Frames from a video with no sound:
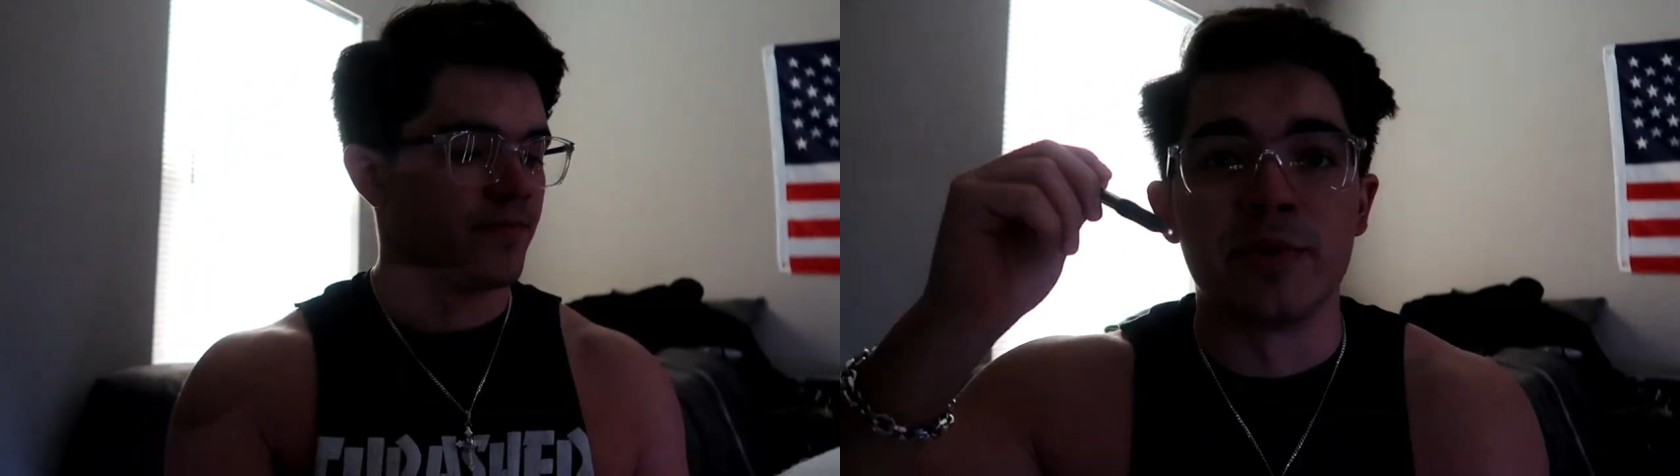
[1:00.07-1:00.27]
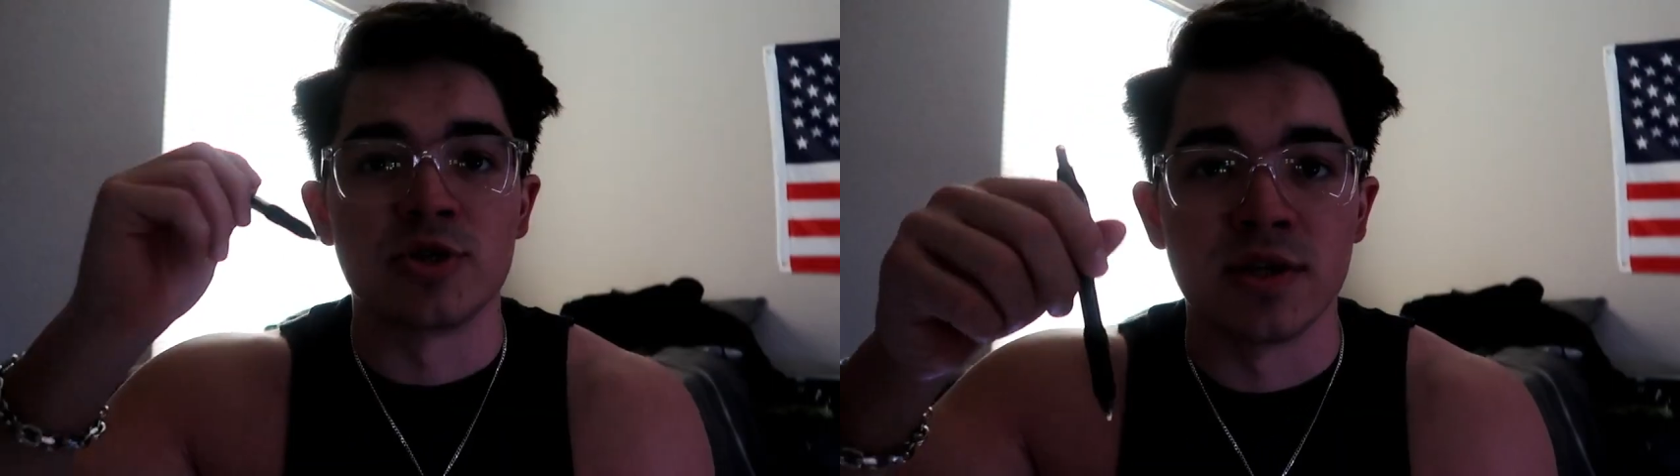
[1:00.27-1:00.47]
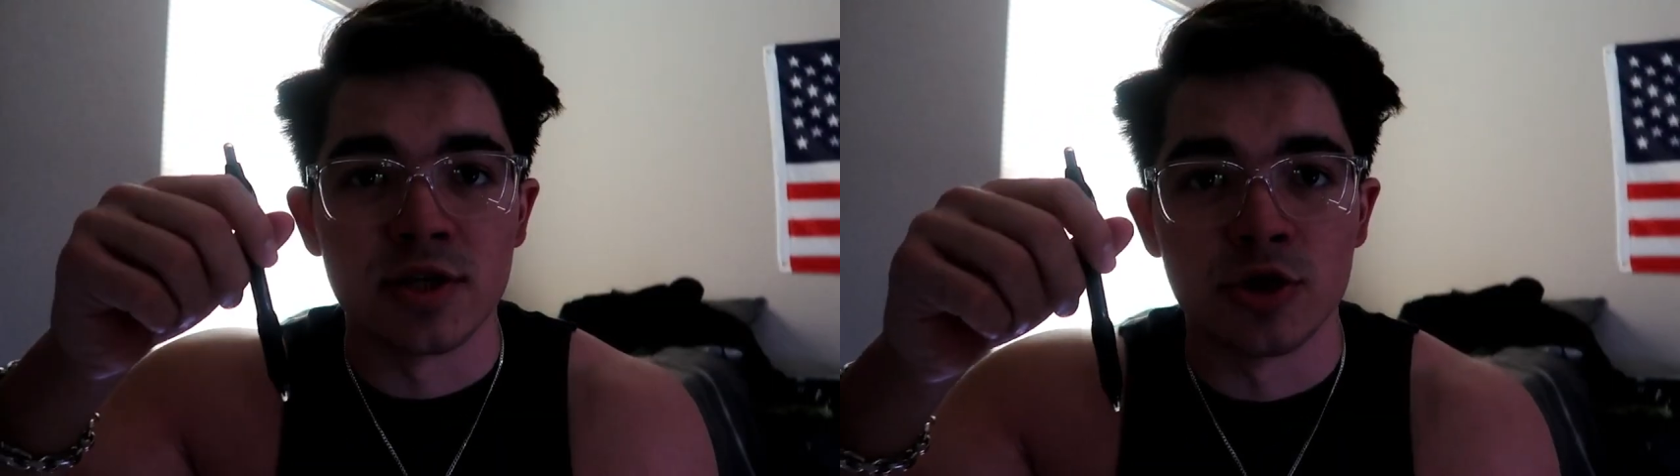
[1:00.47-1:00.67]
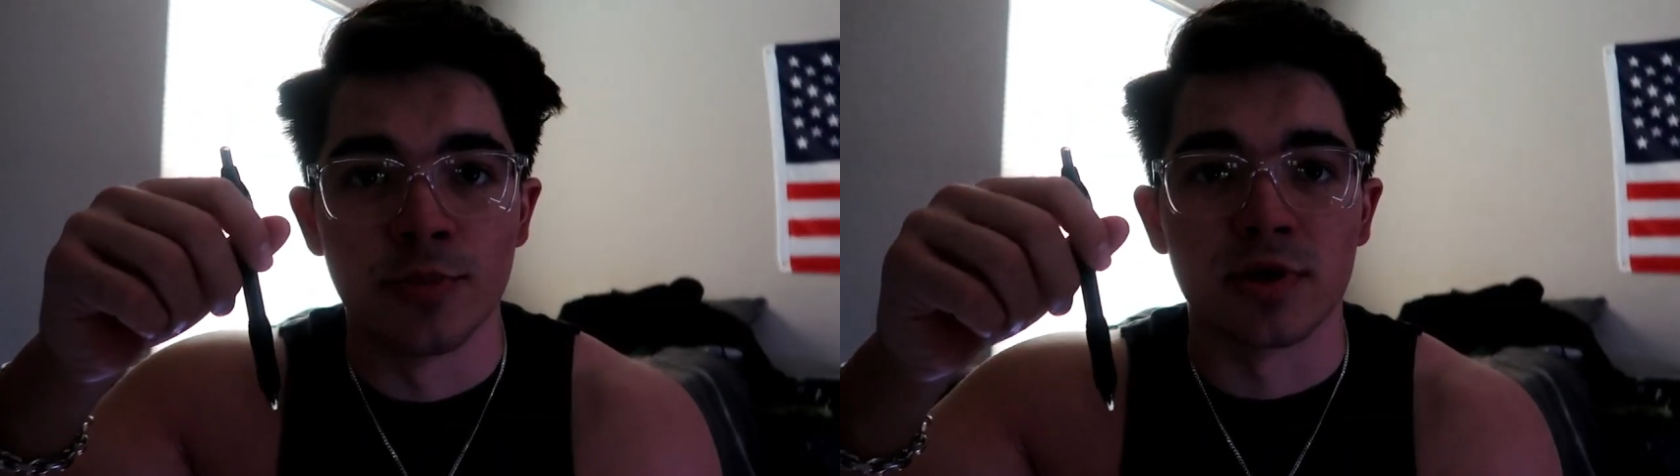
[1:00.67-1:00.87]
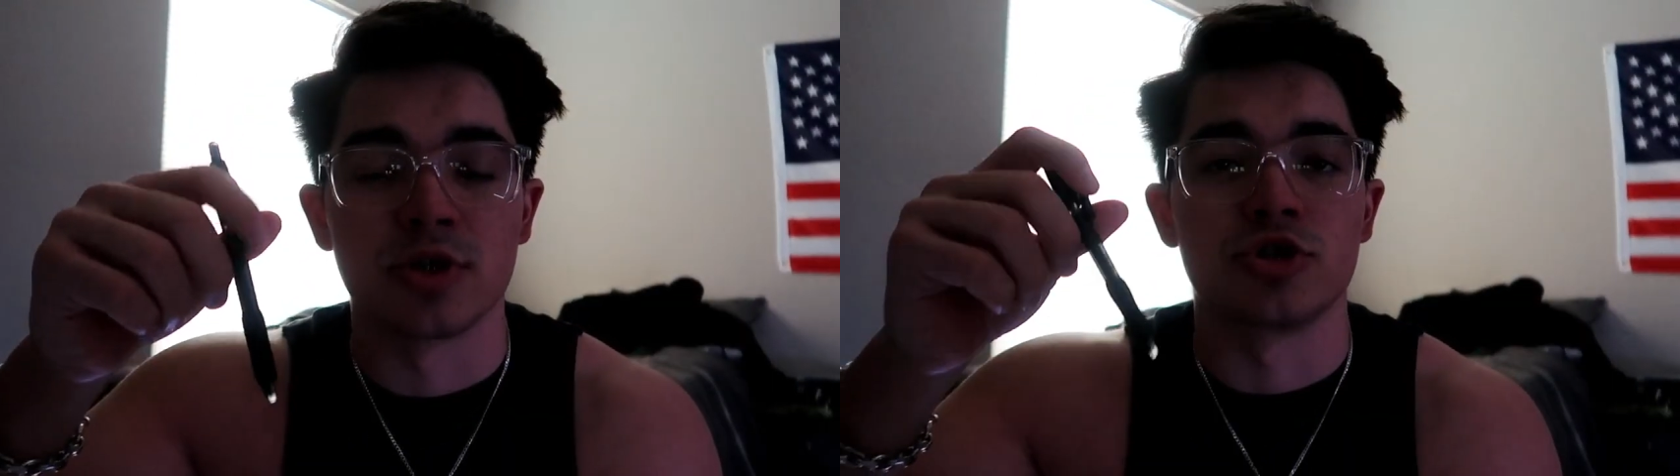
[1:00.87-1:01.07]
I'm using this
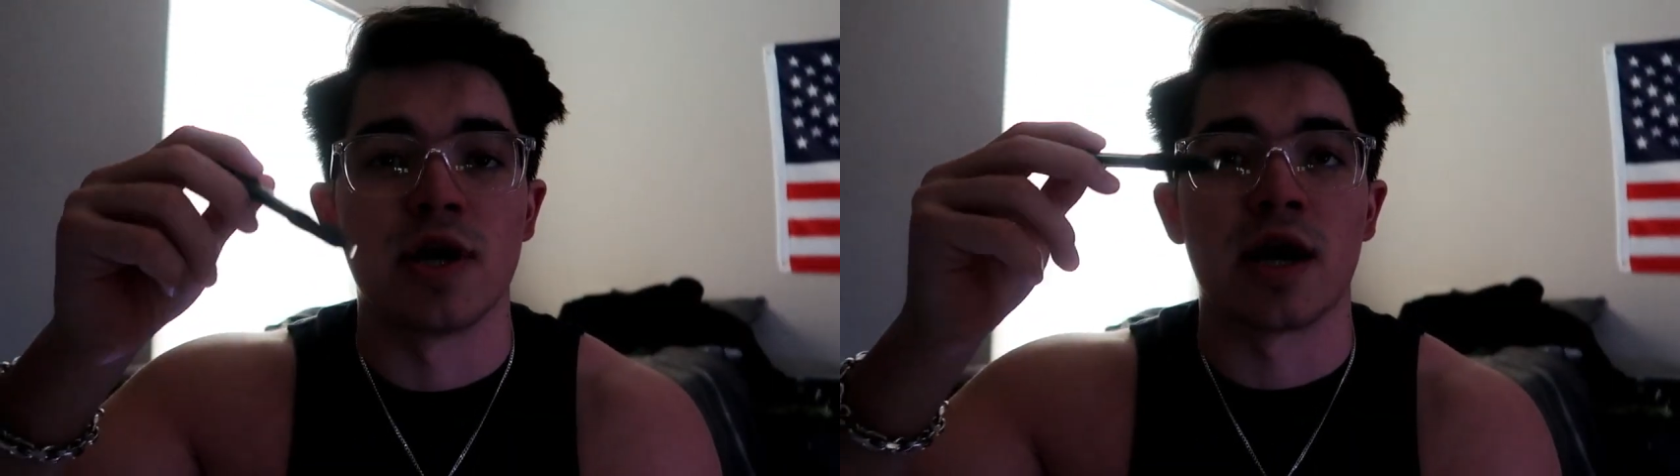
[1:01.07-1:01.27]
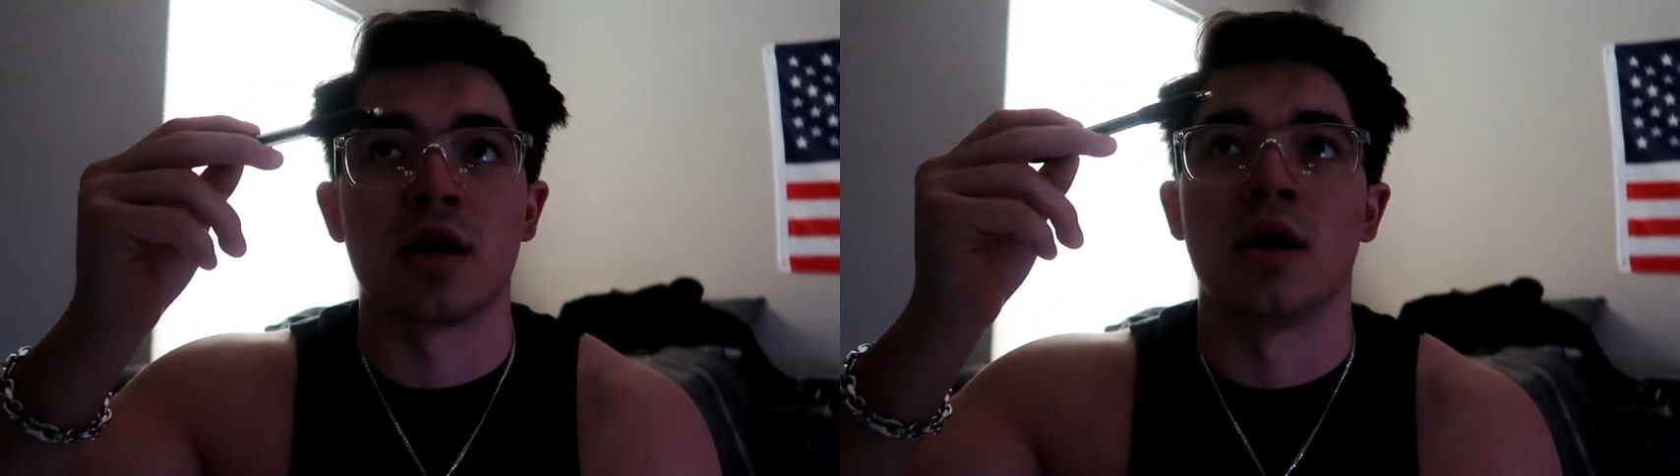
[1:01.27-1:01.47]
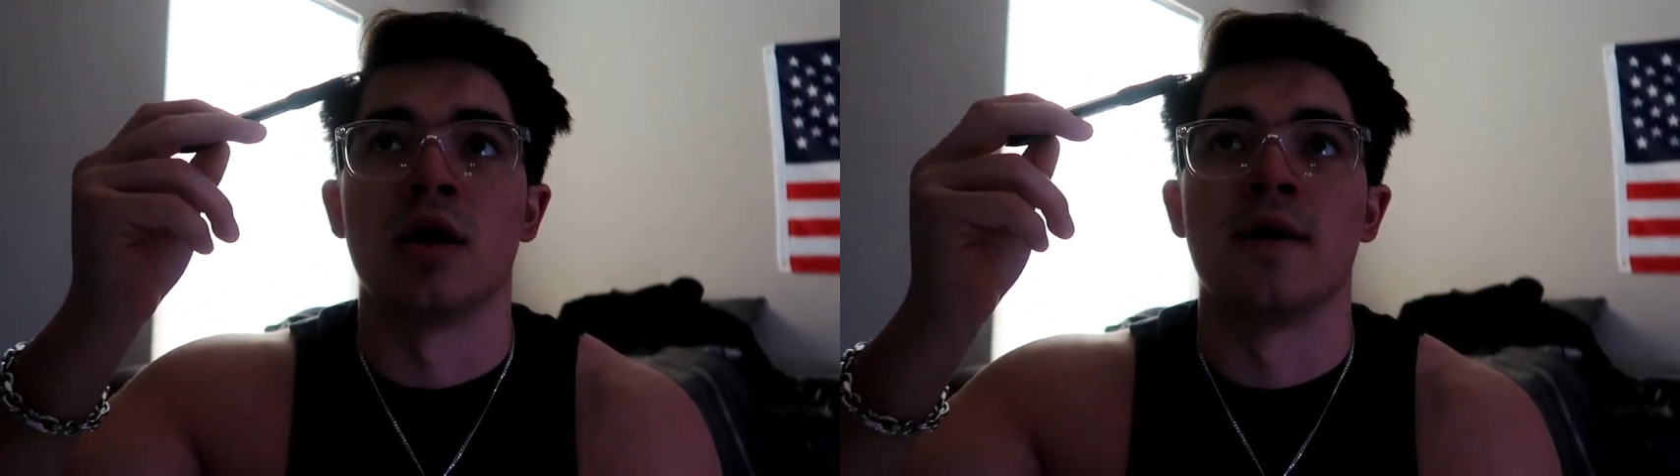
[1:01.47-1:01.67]
notebook to track